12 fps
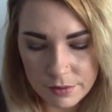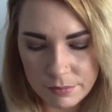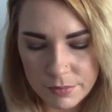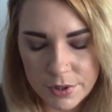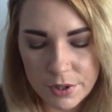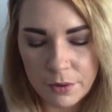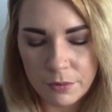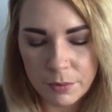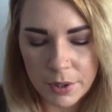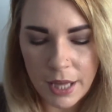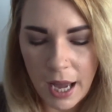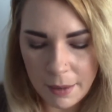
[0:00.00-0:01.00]
so
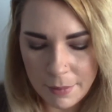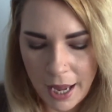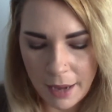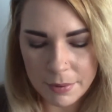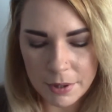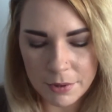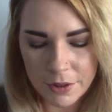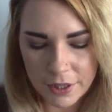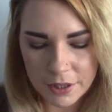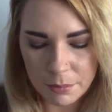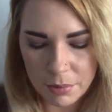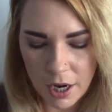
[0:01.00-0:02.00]
I'm happy with
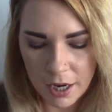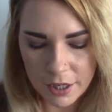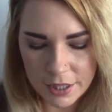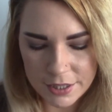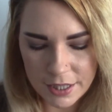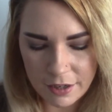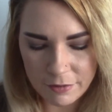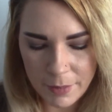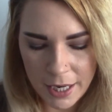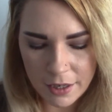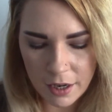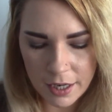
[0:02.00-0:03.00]
like the progress that I've
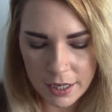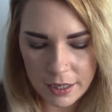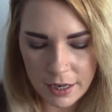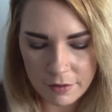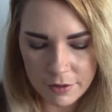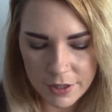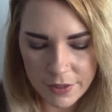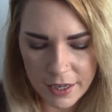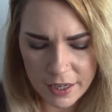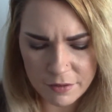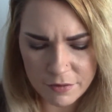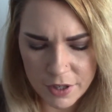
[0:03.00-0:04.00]
made on it and
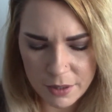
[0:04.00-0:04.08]
everything, and for it